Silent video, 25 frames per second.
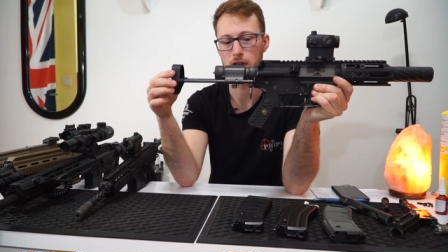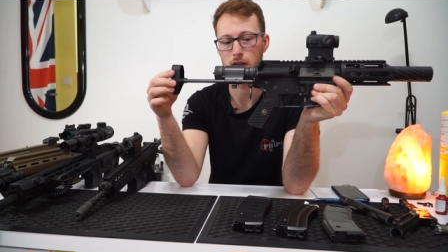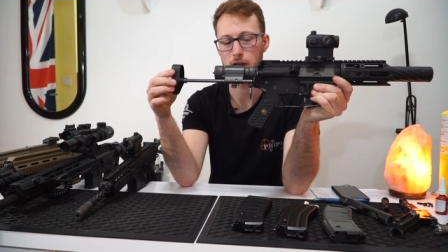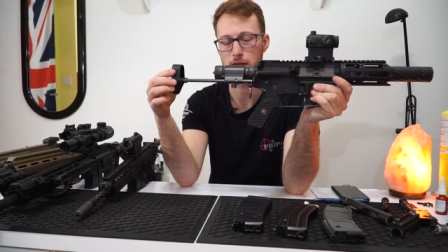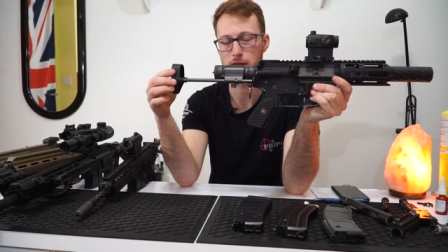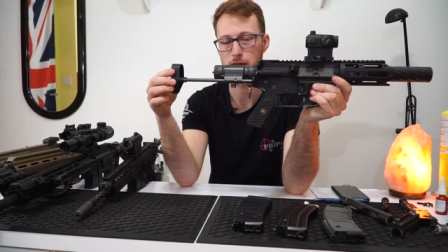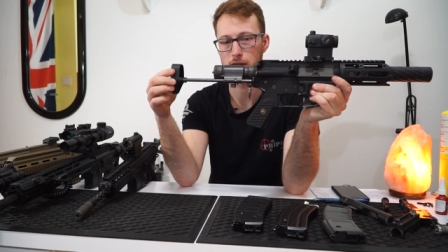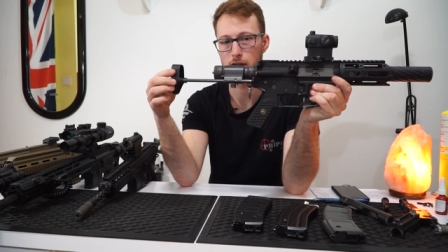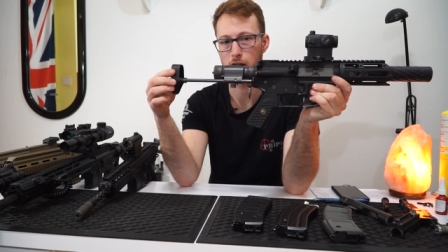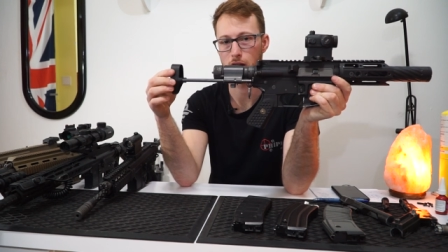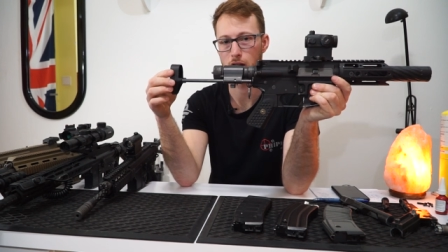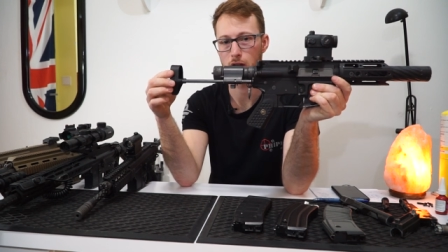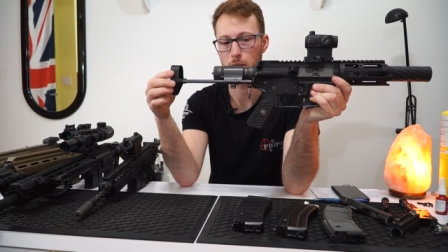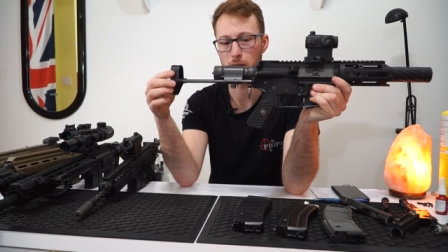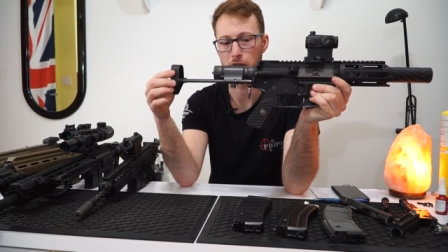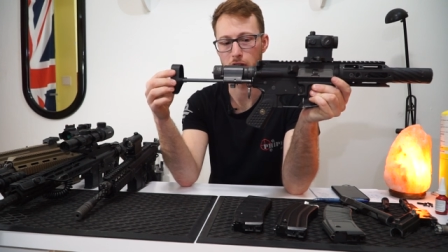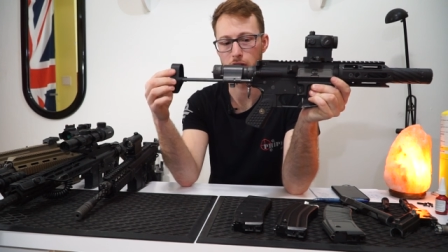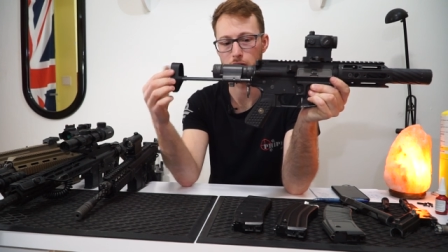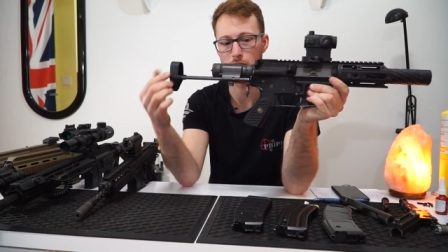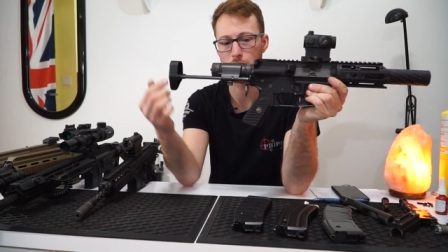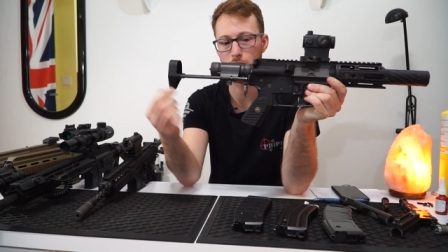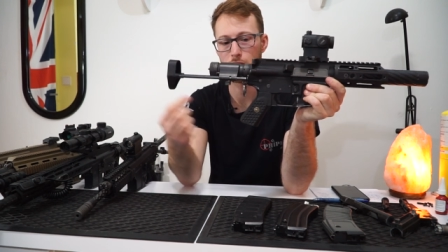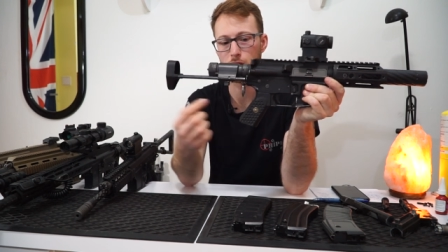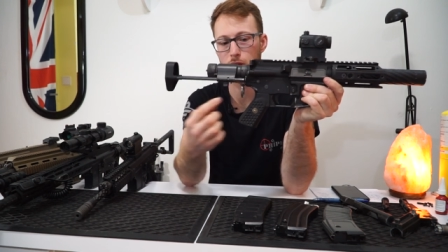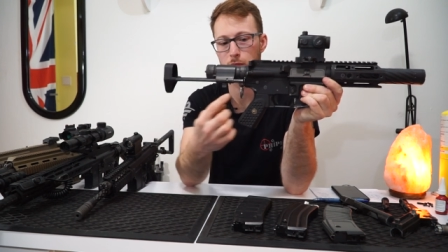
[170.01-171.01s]
it doesn't
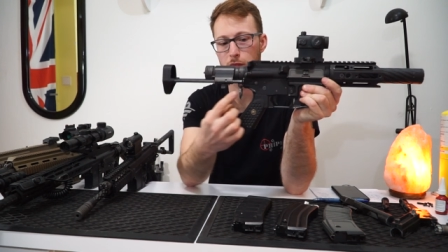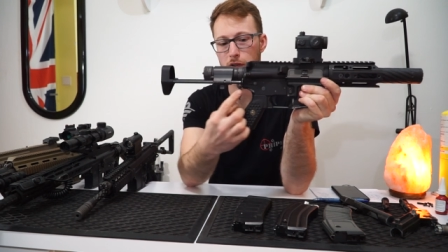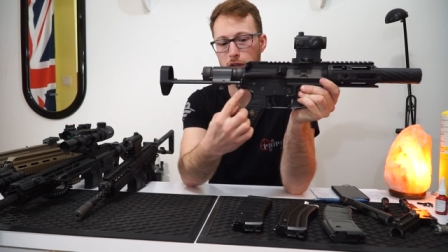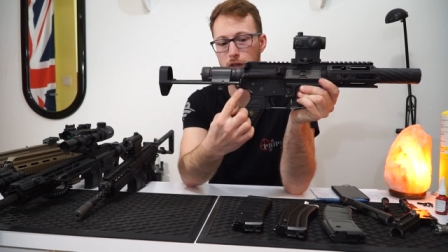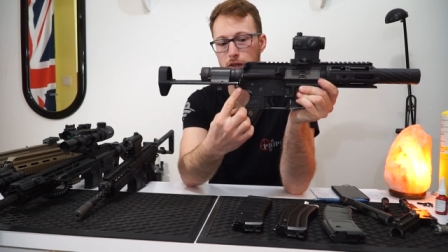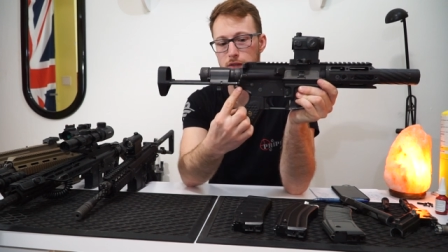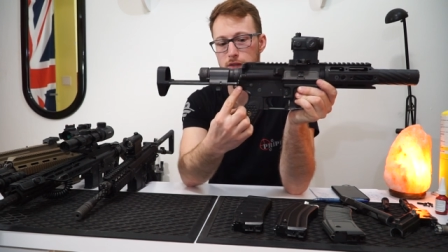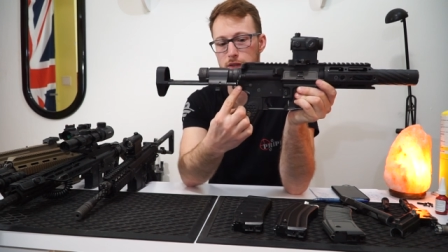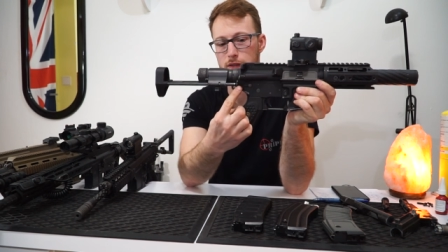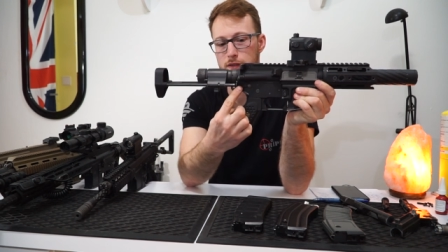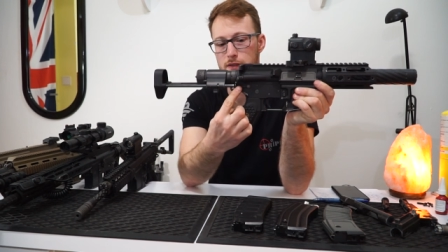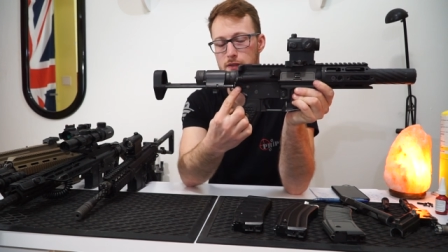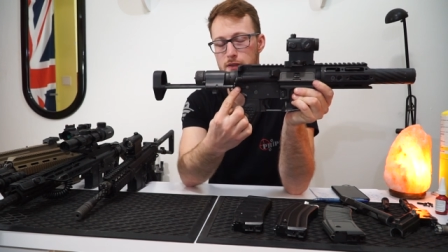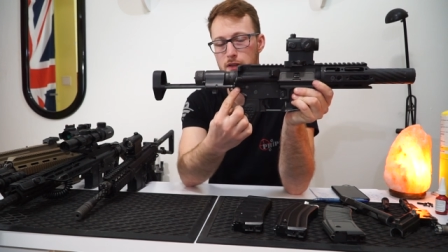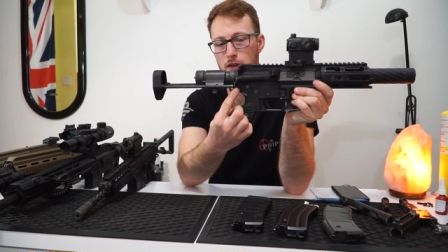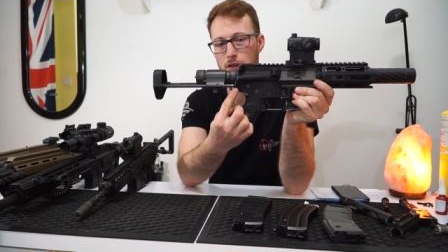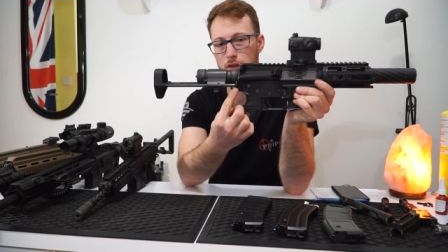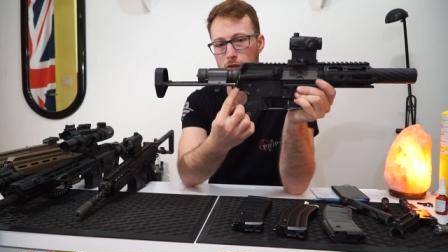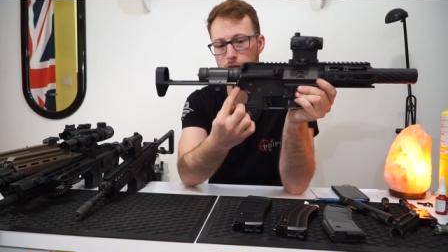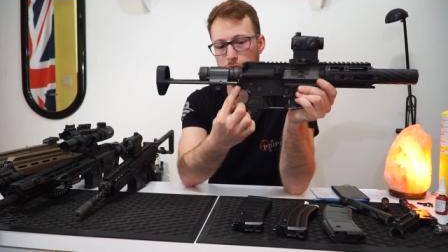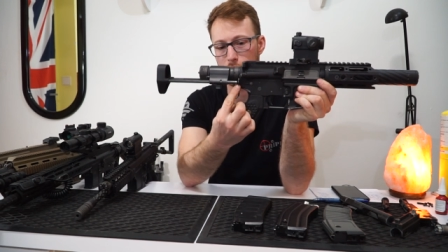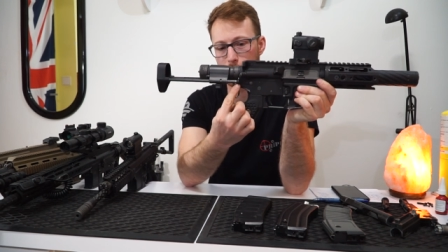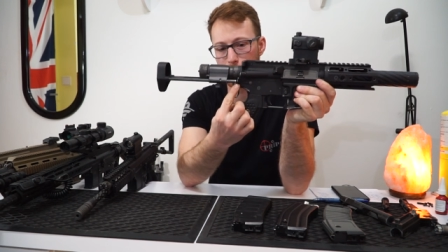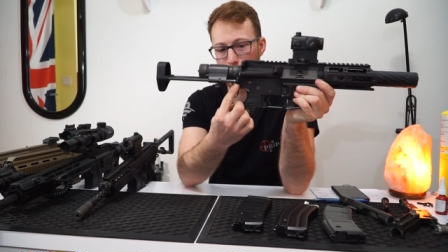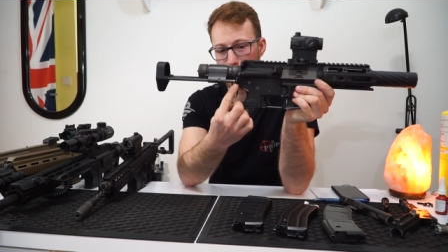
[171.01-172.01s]
help at all because it's
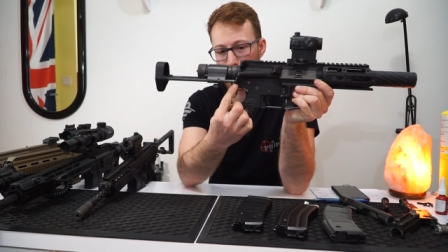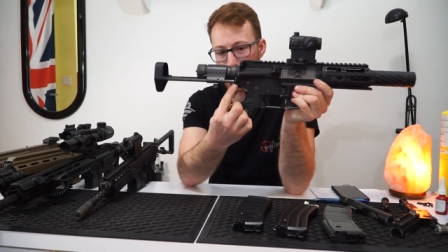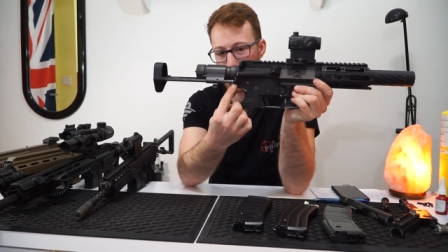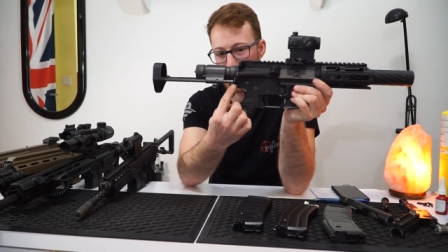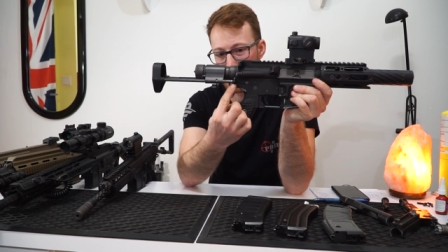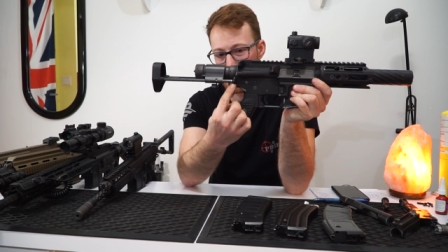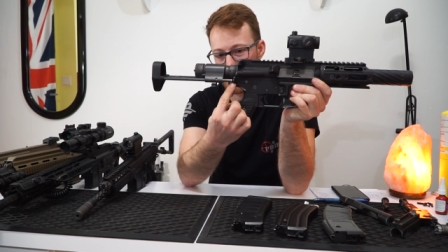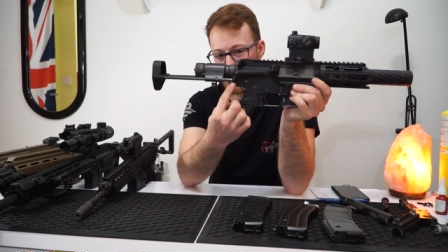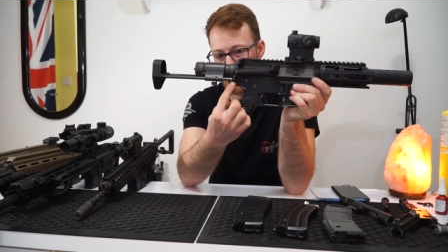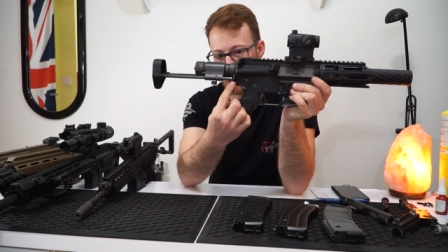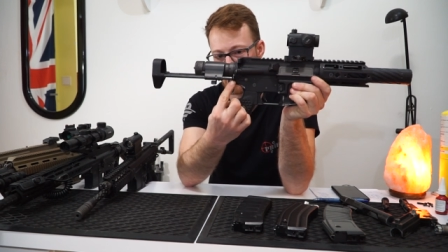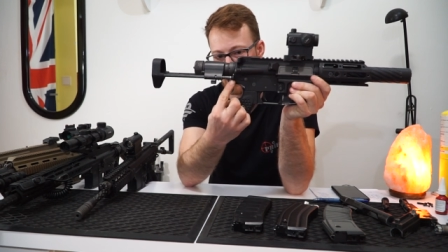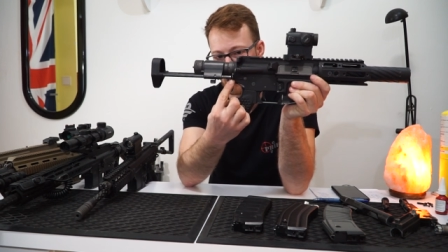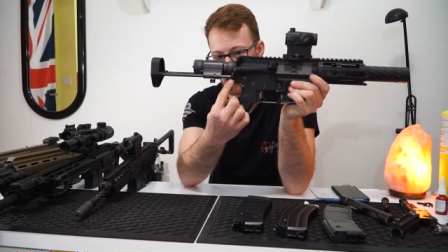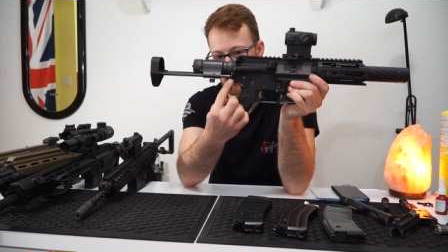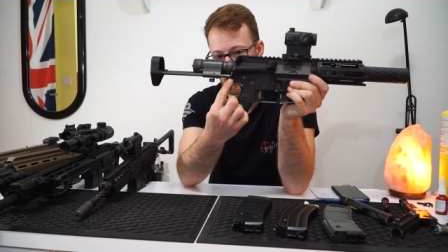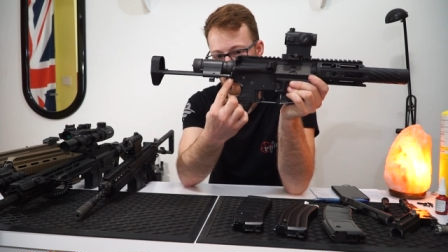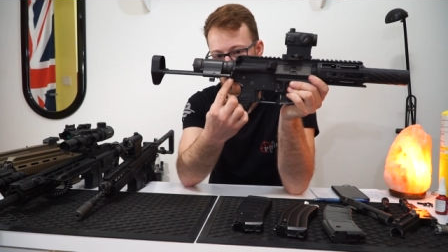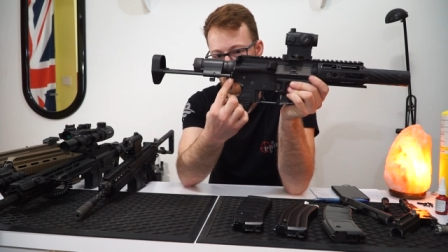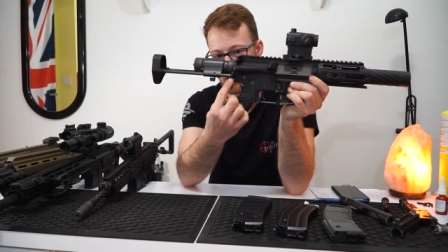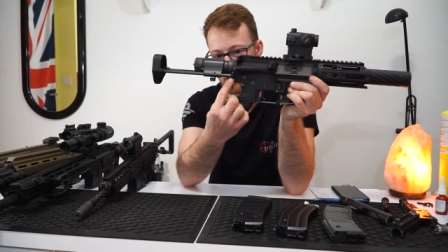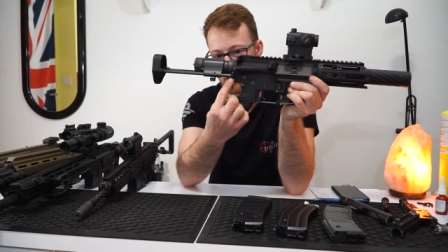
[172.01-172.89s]
still not engaging